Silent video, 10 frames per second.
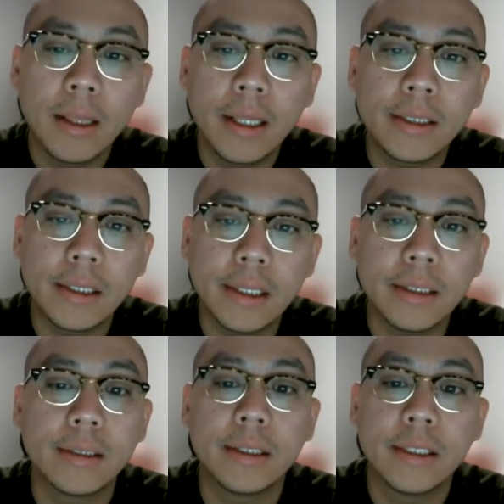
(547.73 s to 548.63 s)
This
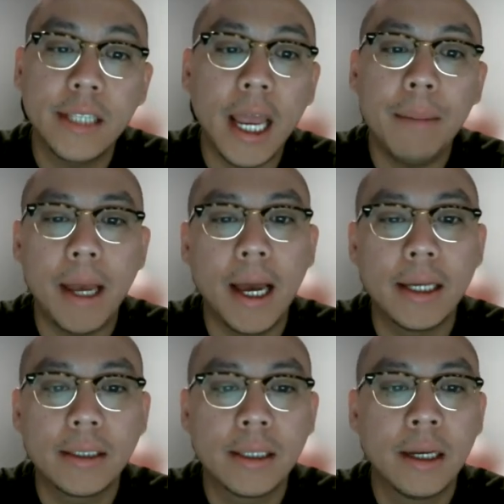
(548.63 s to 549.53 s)
is the same
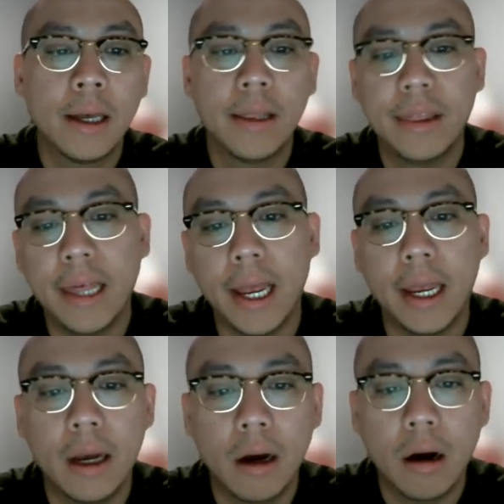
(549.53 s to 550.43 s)
as
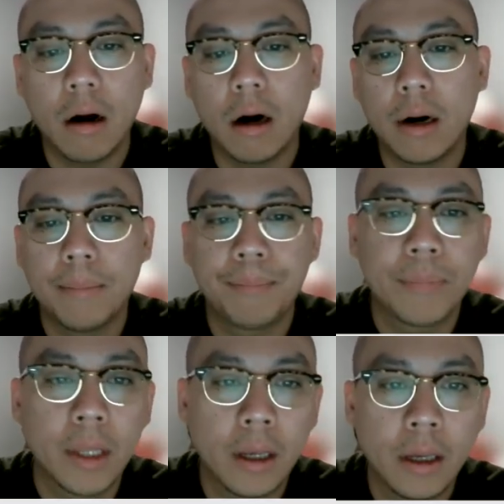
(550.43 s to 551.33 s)
they are,
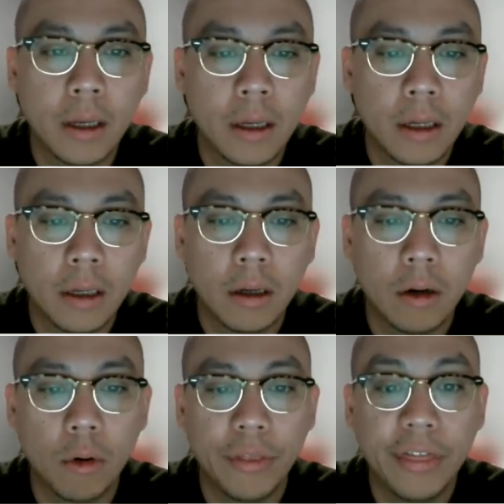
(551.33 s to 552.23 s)

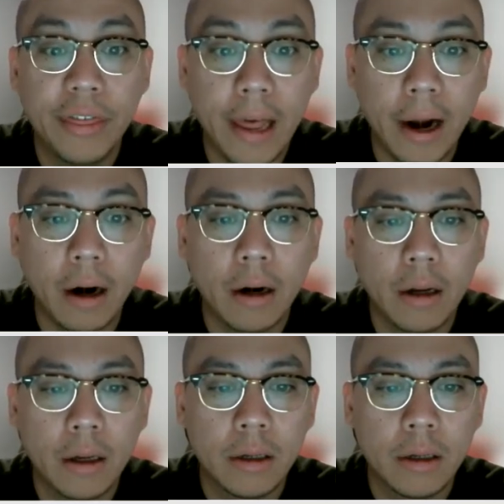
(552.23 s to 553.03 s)
or there.